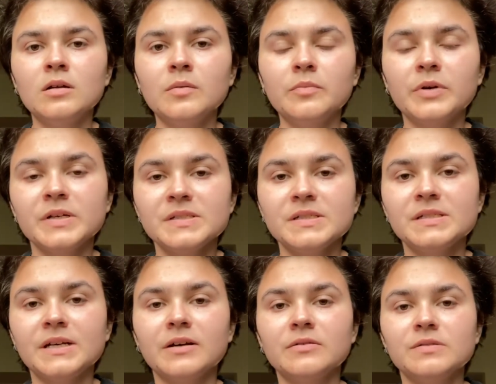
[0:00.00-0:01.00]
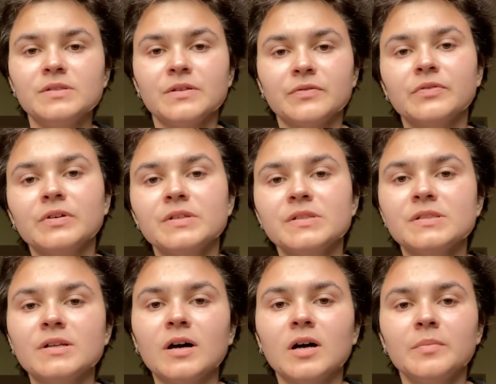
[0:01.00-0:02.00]
Pressing down to the first
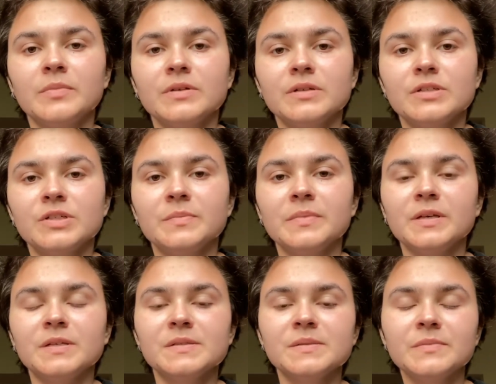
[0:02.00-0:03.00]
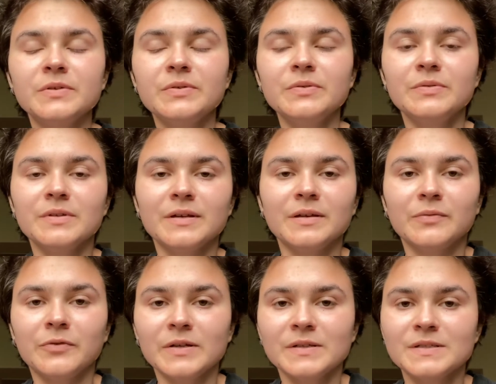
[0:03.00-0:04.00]
stop should be smooth and
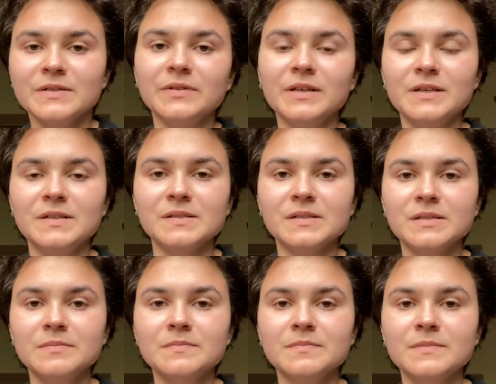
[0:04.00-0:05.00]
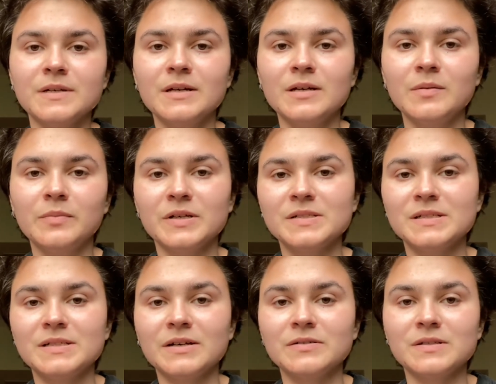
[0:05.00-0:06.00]
relatively easy. Pressing
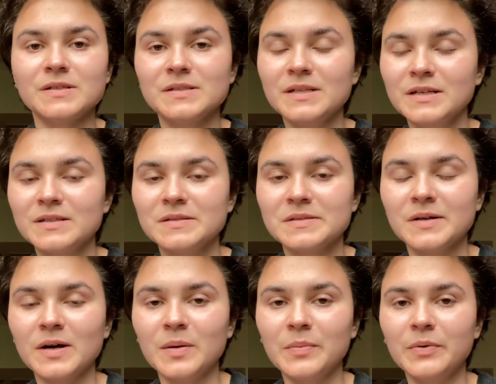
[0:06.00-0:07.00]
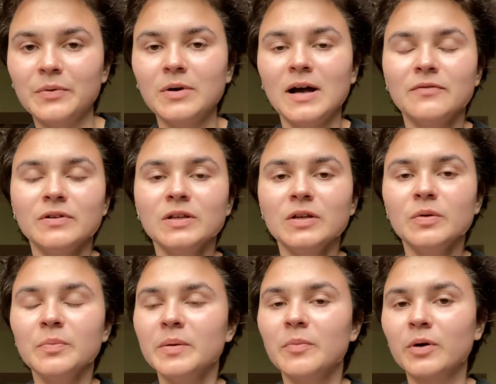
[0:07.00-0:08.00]
down to the second stop will have a little
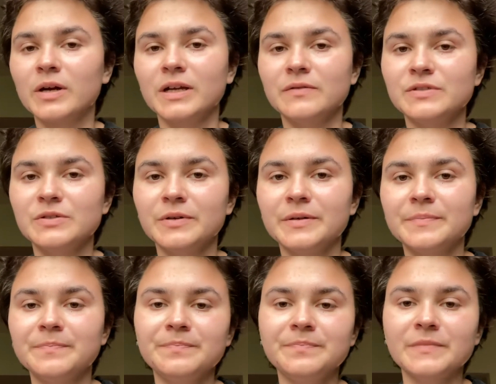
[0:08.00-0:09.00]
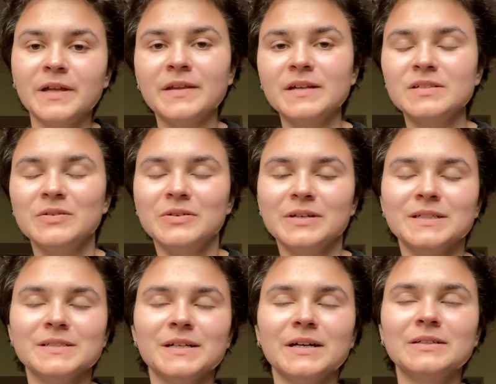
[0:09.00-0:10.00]
bit more give to it, and that's how you can
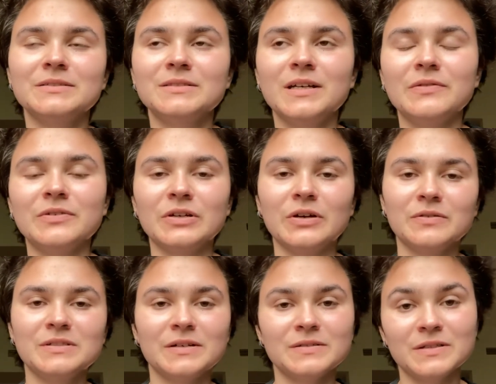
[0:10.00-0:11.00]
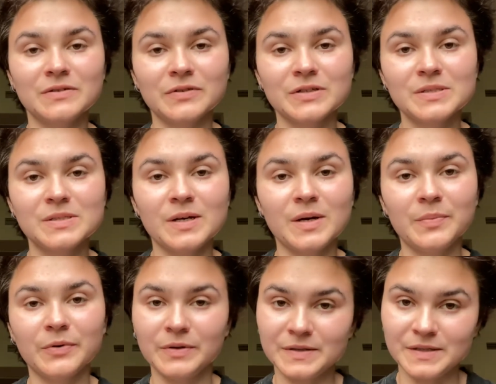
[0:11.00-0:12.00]
tell if you're going down to the first stop
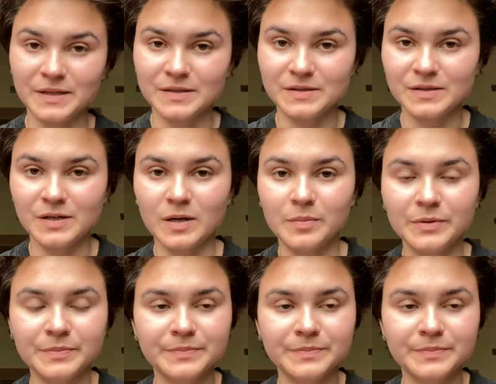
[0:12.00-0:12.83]
or the second stop.